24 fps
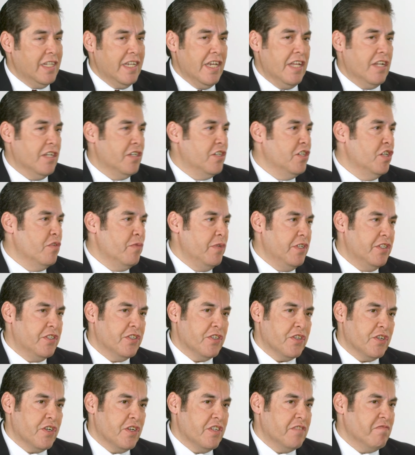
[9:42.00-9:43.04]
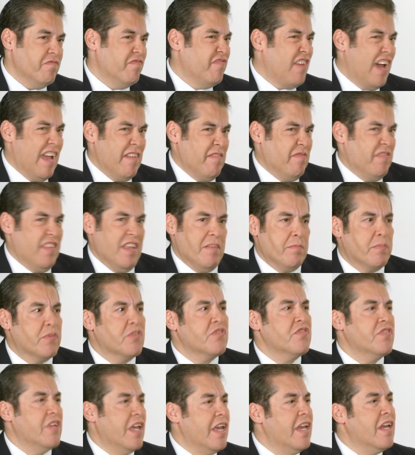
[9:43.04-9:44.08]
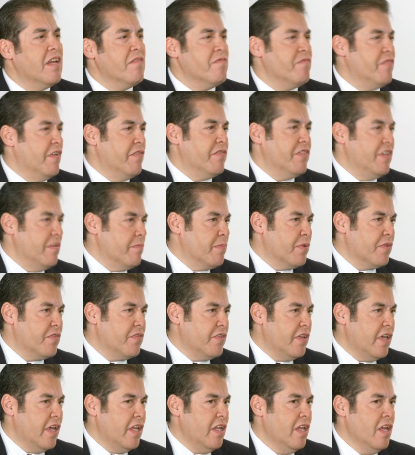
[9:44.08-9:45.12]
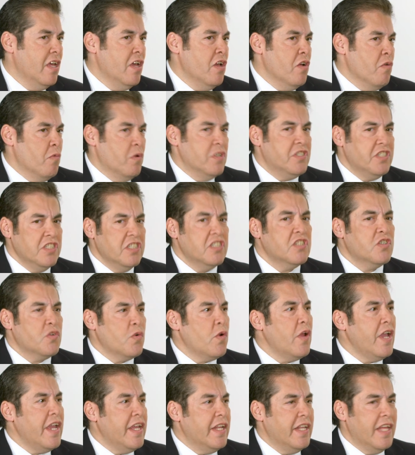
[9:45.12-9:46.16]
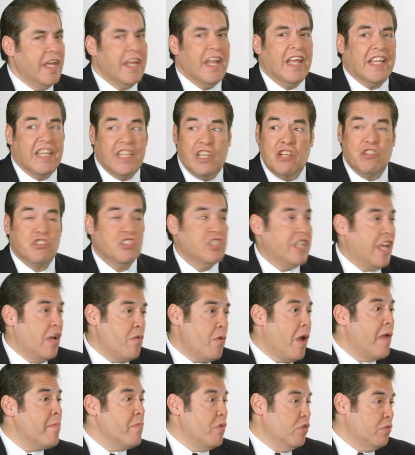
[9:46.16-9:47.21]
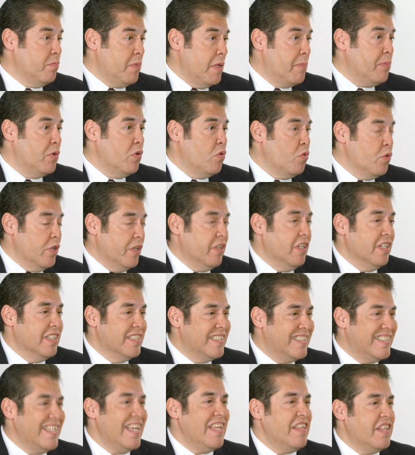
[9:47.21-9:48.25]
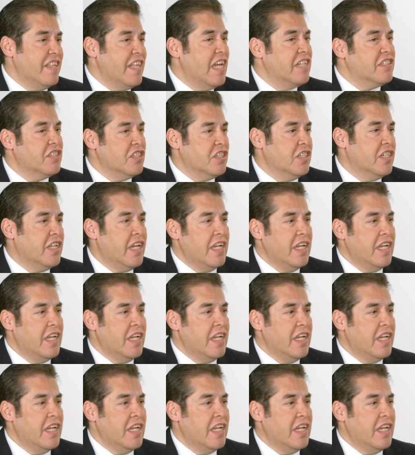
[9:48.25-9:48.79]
Get a good return, 5, 10%, 15%, which is great. And I can understand why most people would say that that's a good